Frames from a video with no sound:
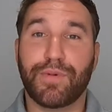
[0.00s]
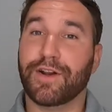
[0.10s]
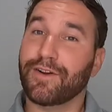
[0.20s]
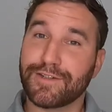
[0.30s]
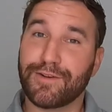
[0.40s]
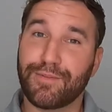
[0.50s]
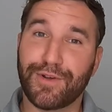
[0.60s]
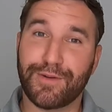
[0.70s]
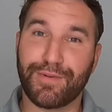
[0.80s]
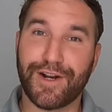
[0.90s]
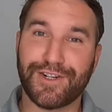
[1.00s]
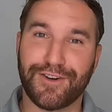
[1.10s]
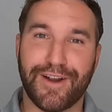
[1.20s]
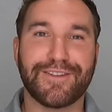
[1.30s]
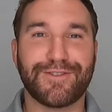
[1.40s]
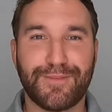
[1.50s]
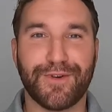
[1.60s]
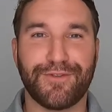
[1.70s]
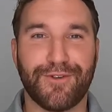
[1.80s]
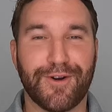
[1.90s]
but it also put the pressure on to
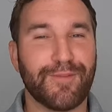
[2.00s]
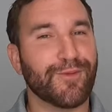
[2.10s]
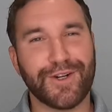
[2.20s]
perform,